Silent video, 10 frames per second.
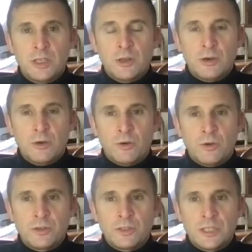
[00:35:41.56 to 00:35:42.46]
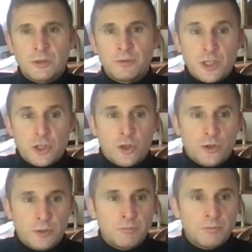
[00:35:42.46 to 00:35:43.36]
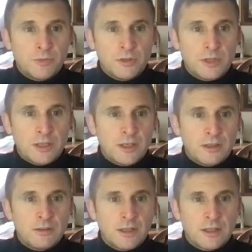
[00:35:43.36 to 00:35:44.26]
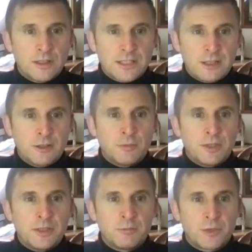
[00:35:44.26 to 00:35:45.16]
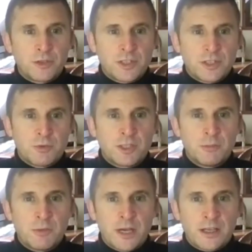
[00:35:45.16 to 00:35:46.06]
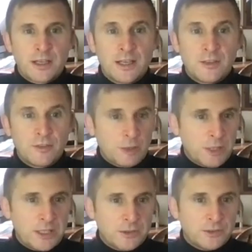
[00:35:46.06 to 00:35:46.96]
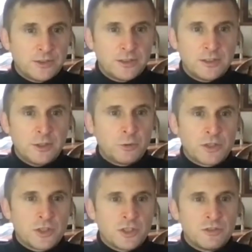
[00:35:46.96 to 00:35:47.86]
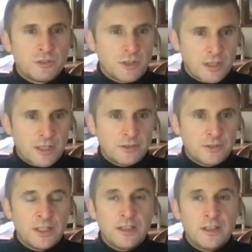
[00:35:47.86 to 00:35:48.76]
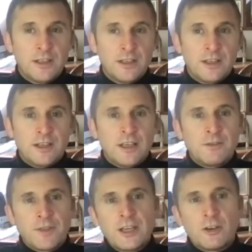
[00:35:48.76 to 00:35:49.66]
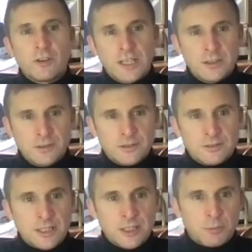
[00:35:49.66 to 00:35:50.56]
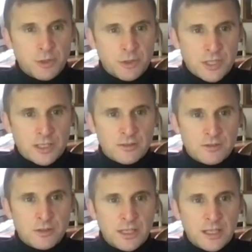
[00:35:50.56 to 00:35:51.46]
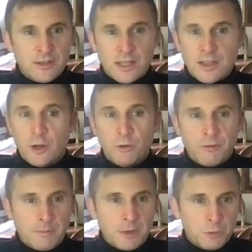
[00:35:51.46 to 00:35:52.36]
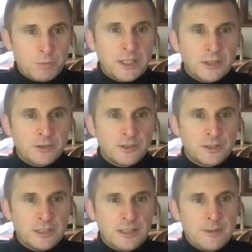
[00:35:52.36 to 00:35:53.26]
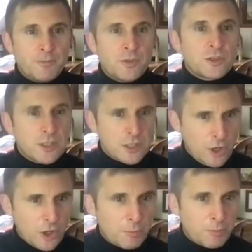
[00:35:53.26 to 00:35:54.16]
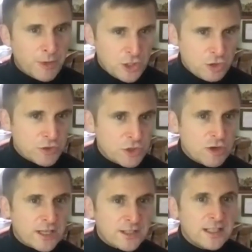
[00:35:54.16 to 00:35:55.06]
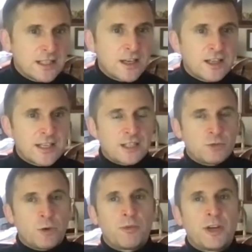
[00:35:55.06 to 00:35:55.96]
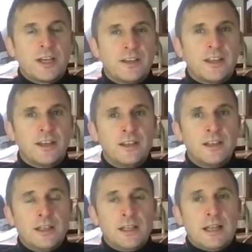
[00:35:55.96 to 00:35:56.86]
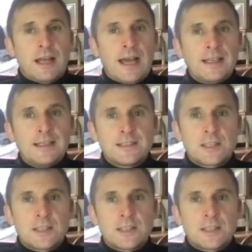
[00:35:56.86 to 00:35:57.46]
or they shot them and had to kill them in the process of bringing them back, they'd be killed. No questions, they're killed. If they got killed in the process of doing it, then their whole family would be killed. So there's a lot of pressure and stress these guys had to operate under. And